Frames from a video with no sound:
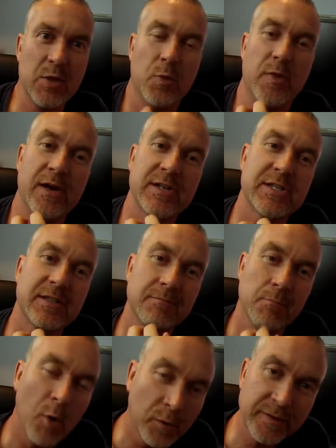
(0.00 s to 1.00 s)
there's
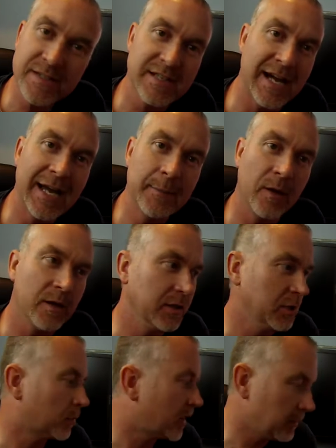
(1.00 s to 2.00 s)
most of the time
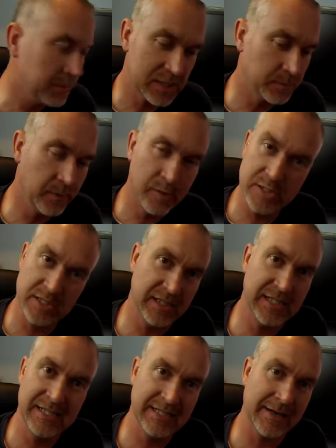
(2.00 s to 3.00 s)
you'll probably just be pushing the
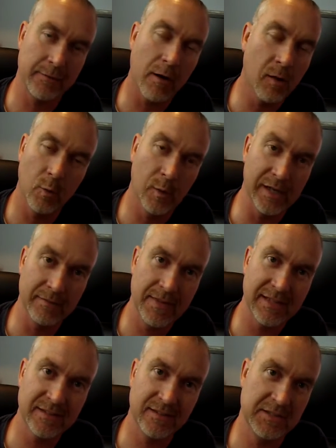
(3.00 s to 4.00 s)
key in down all the way.
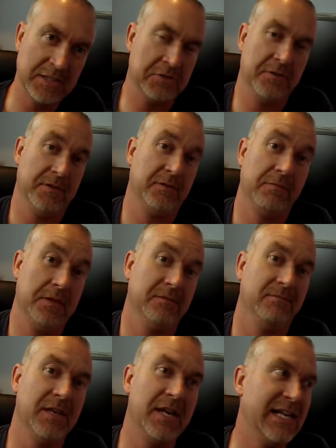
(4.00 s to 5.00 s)
That's just
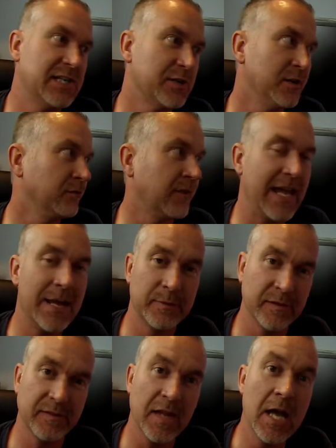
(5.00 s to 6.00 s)
the nature of games,
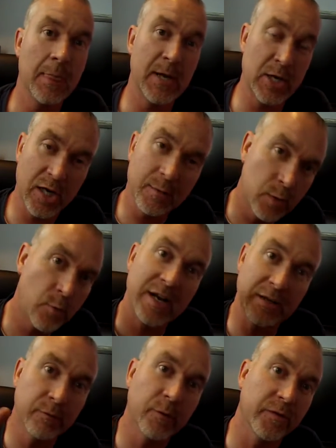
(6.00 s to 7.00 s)
is that you're going to be
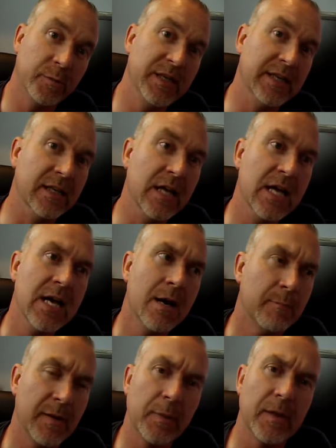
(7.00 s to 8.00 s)
running full speed.
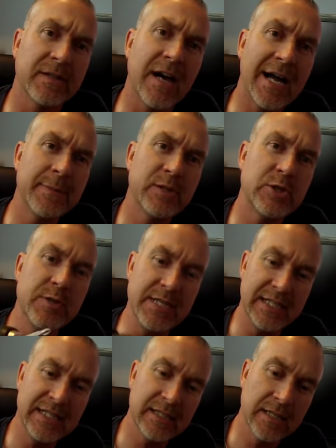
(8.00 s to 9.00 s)
But the times that you
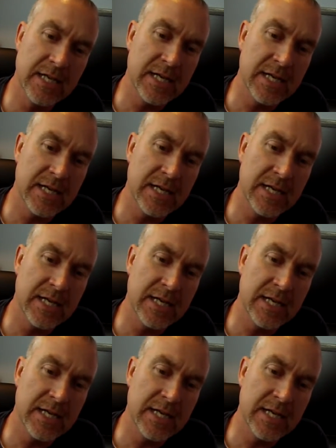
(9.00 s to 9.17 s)
need it,